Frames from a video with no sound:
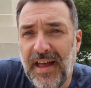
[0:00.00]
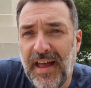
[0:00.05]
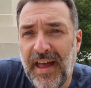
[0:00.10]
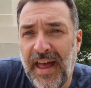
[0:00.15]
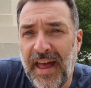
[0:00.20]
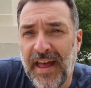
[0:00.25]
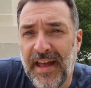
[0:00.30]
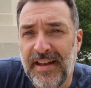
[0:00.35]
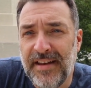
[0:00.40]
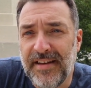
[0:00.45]

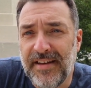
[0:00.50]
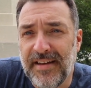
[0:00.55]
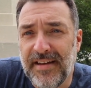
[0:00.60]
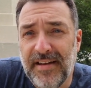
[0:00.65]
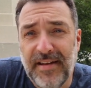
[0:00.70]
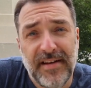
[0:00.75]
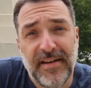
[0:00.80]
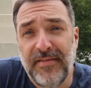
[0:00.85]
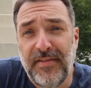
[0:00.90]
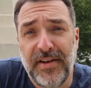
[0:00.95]
And
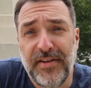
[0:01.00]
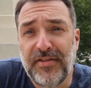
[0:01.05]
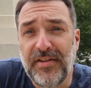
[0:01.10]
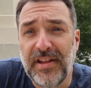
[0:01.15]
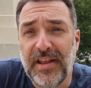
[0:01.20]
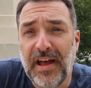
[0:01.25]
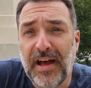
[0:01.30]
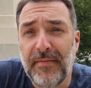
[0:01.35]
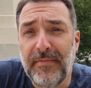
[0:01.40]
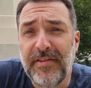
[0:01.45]

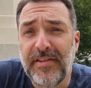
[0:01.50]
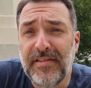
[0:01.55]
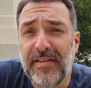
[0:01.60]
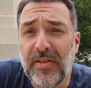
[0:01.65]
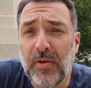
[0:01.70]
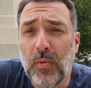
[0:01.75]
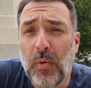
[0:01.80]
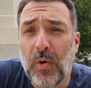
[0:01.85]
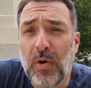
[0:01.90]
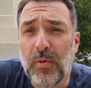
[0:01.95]
eventually,
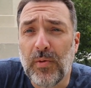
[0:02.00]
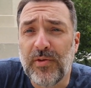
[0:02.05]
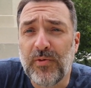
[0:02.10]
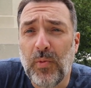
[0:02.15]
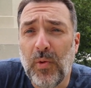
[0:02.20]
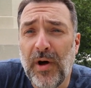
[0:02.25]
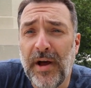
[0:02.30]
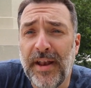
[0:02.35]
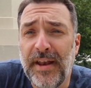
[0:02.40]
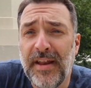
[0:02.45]
obviously, the war was
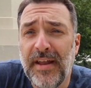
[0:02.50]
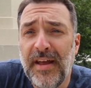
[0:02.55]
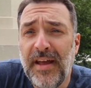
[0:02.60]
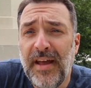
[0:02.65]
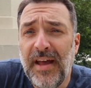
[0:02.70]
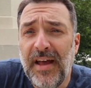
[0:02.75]
won.